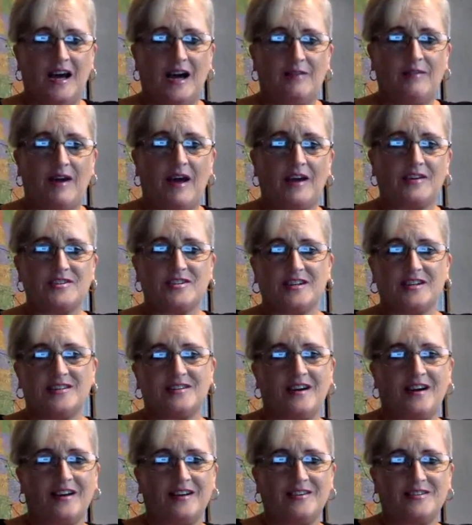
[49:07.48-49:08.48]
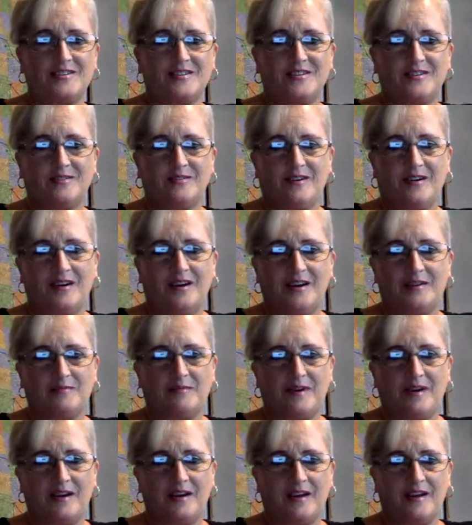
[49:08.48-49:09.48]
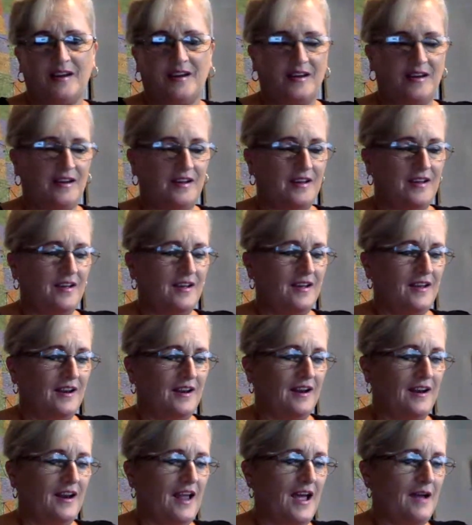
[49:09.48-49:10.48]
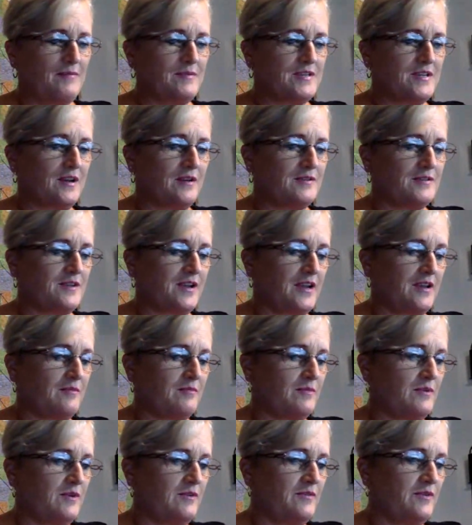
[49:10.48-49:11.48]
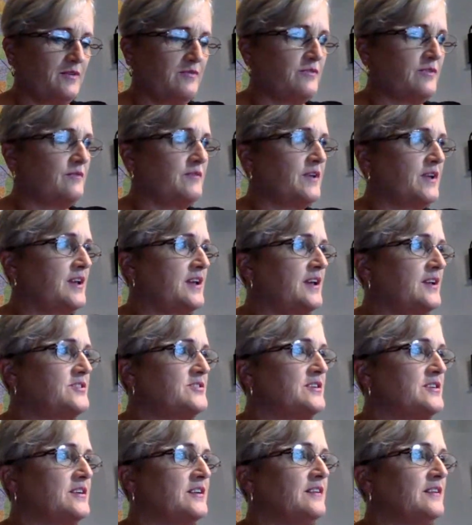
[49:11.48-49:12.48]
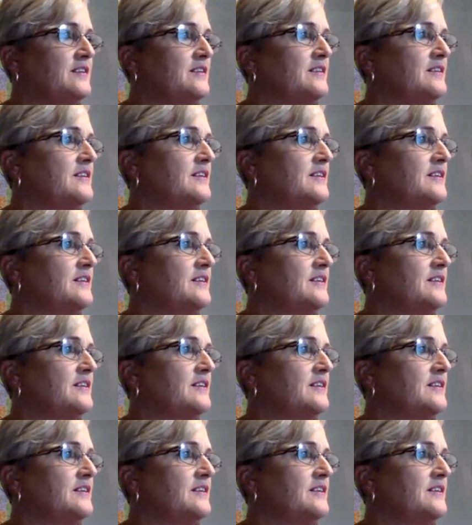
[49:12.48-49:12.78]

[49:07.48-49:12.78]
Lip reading: I'm actually talking to you on my laptop so I can move you from the kitchen